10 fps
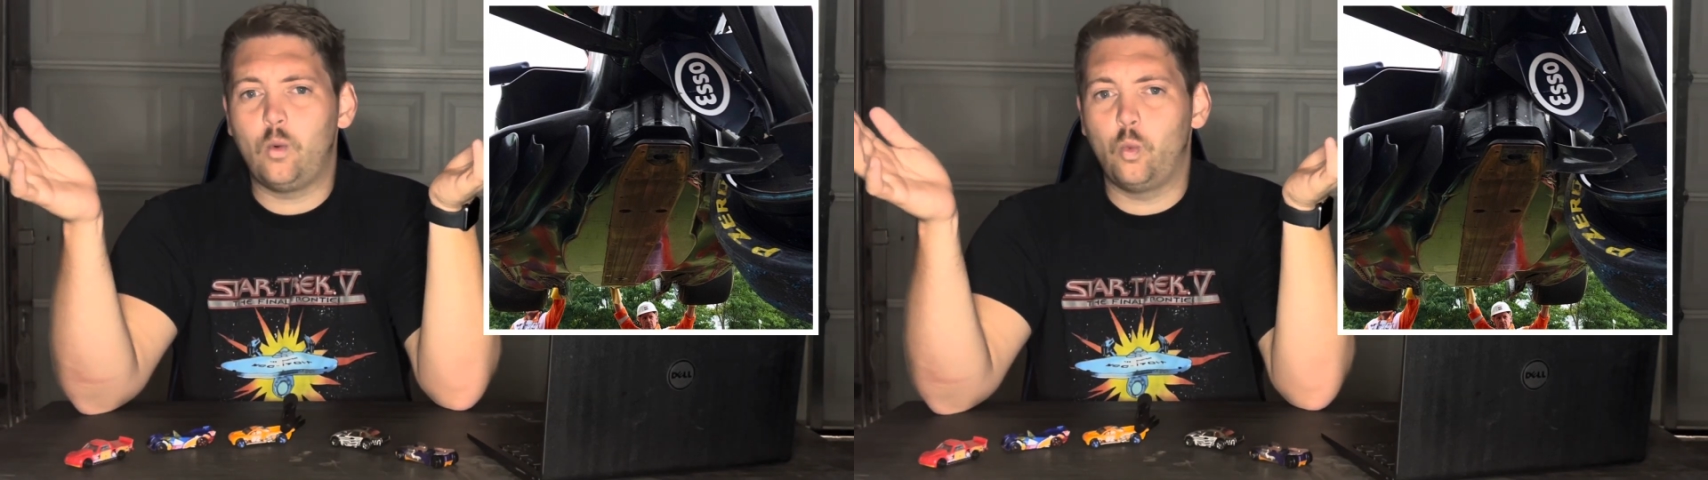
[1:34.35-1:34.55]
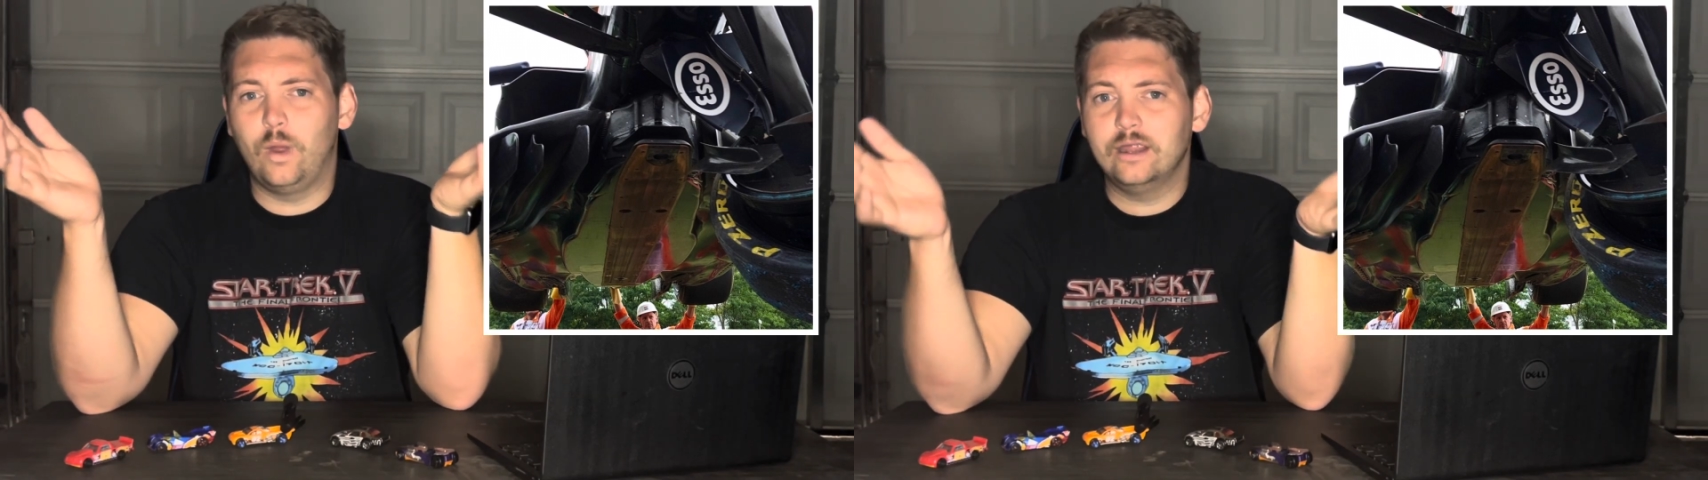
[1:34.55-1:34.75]

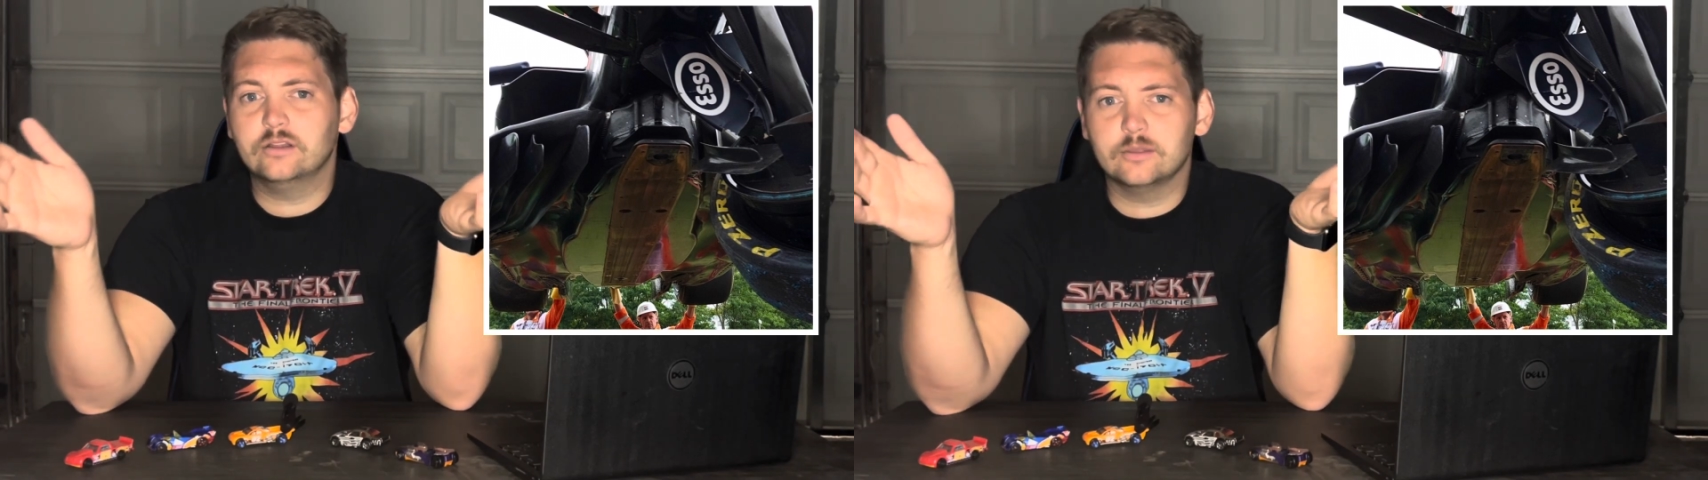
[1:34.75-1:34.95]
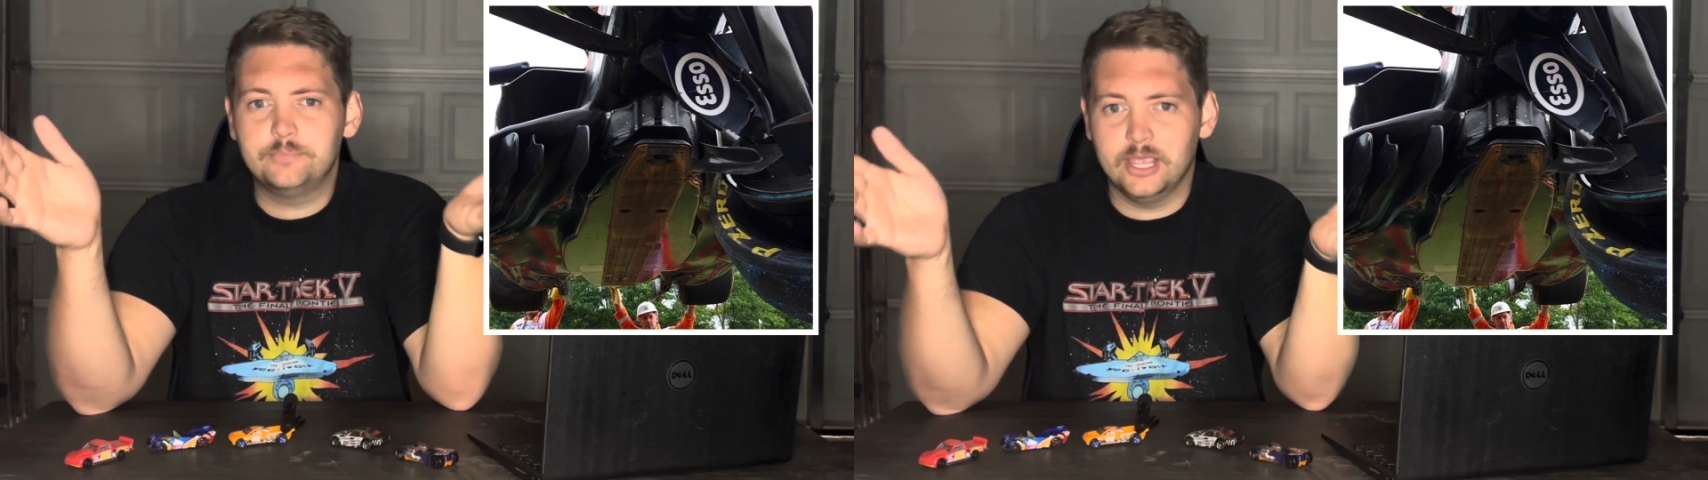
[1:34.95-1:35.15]
where
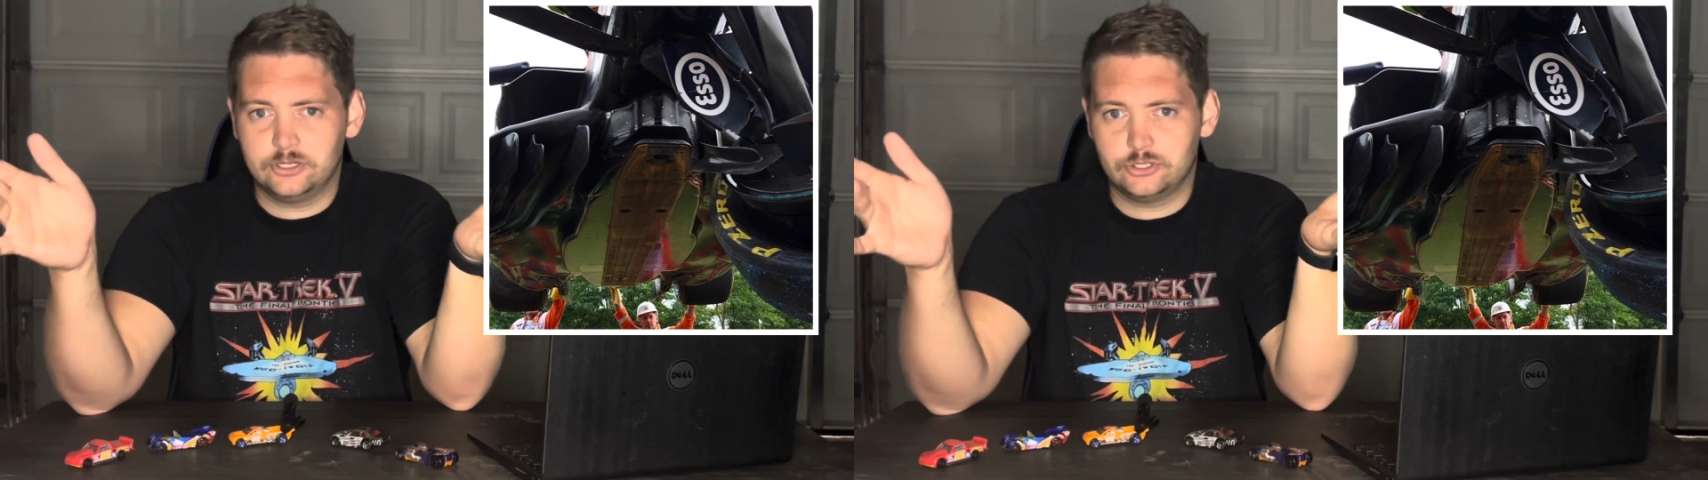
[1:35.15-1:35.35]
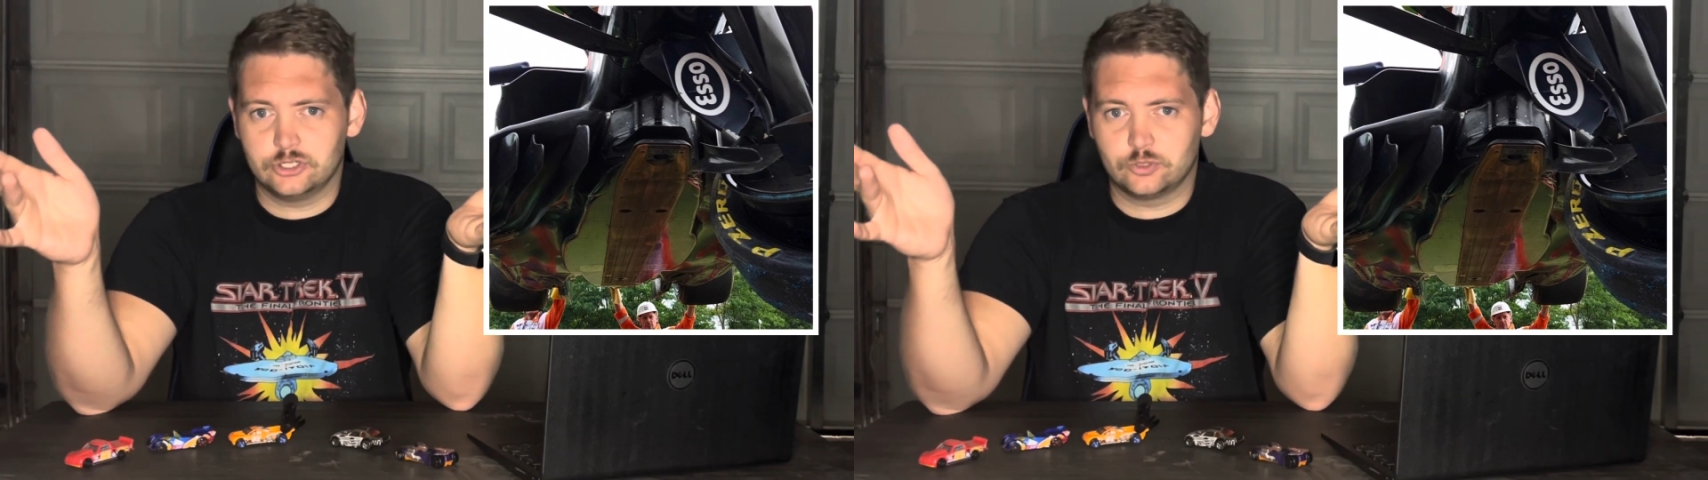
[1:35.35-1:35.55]
the
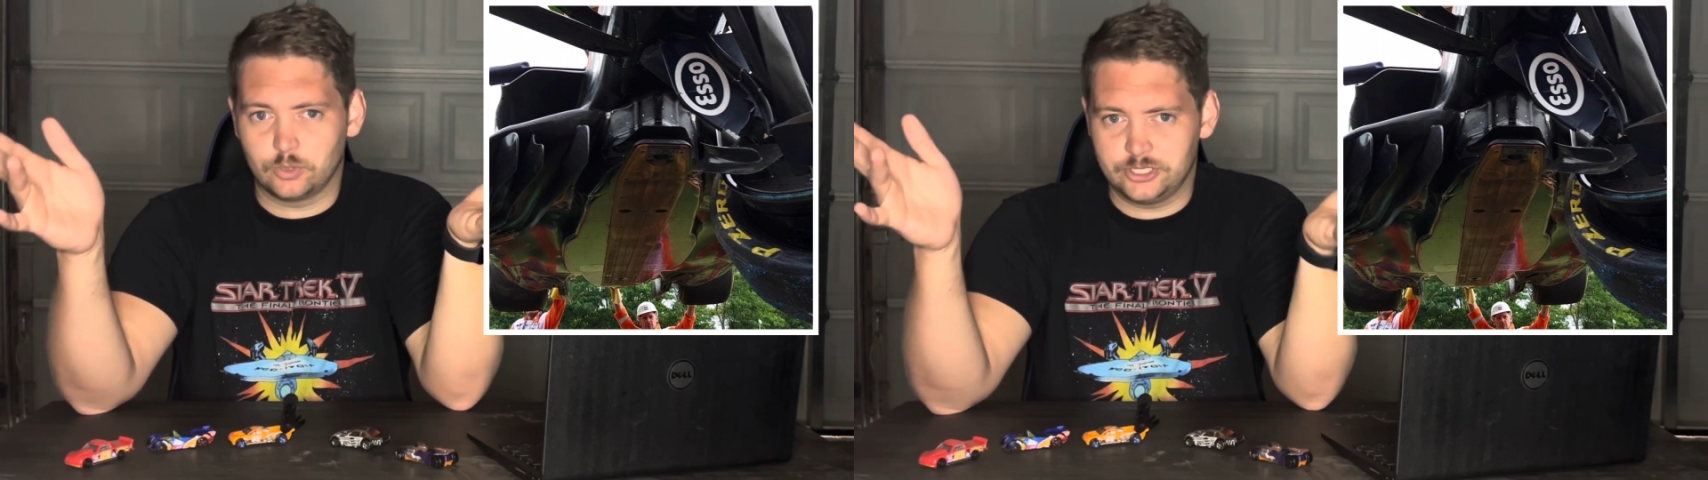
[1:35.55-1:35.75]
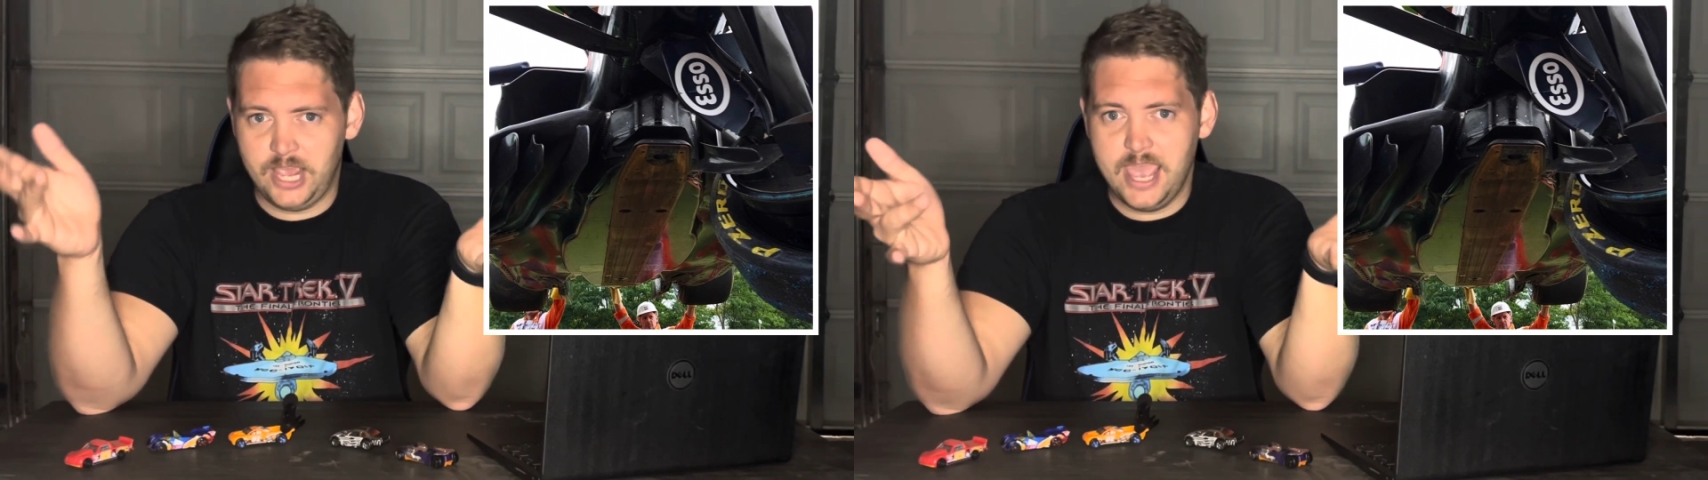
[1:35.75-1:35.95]
pictures
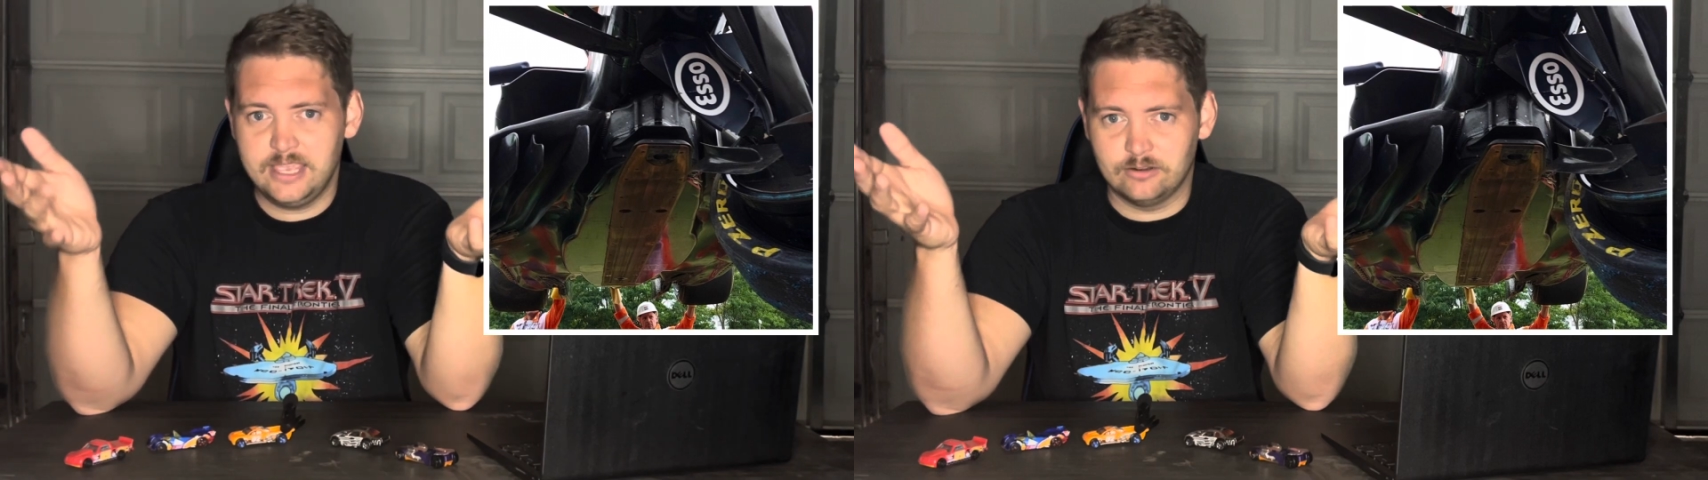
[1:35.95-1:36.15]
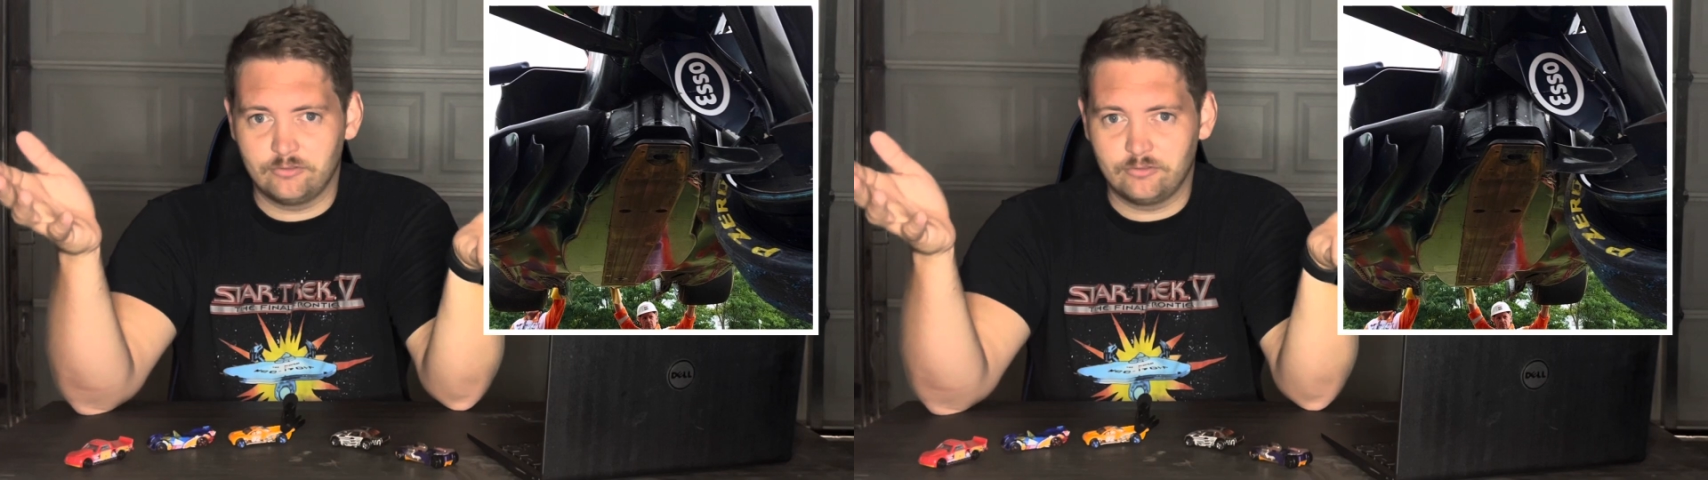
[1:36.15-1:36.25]
were taken